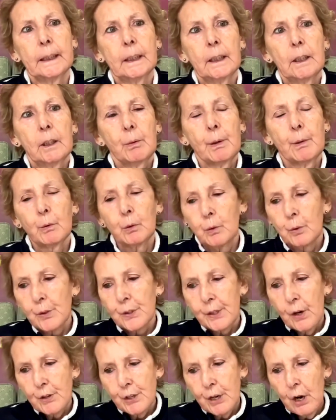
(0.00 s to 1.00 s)
We were
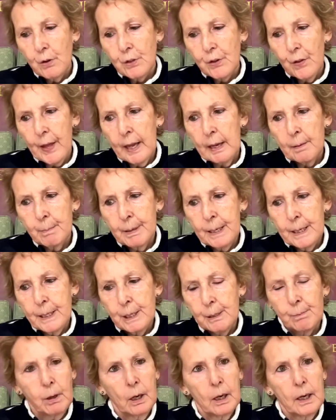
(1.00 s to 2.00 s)
also told at that
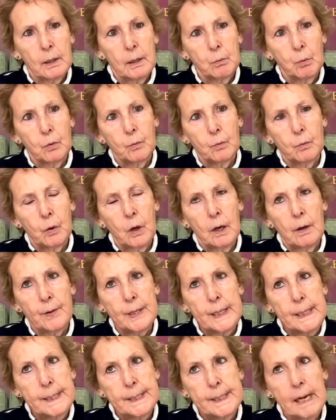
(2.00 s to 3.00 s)
meeting by
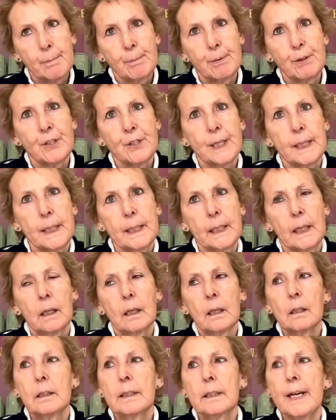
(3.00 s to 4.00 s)
the deputy
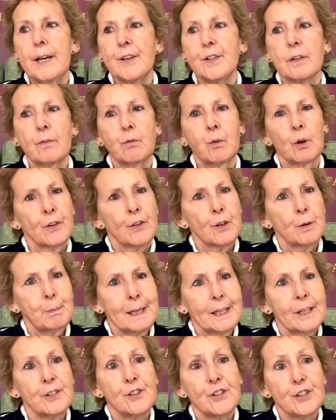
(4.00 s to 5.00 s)
leader of one of the
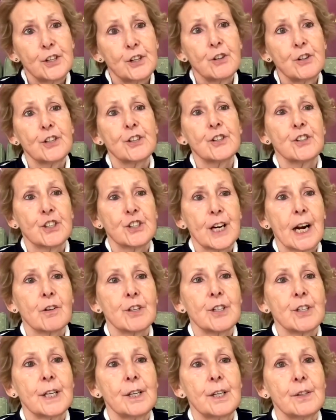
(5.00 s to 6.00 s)
biggest children's
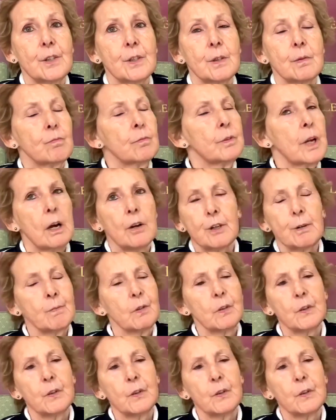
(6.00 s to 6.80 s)
charities, no, you